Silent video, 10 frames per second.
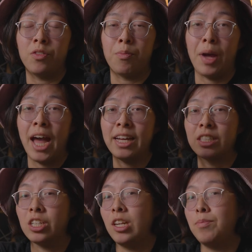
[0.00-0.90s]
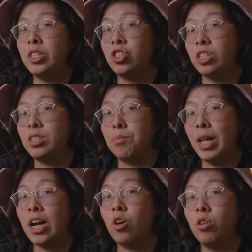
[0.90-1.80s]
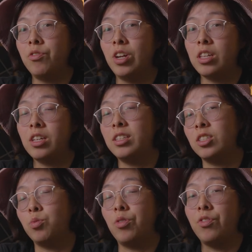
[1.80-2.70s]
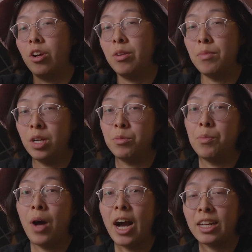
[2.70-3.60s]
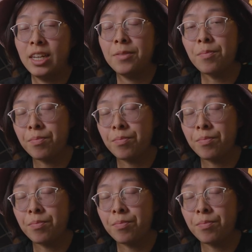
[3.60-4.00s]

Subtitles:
of the bag, it's going to be just a black hole of nothingness with very minimal pocketing.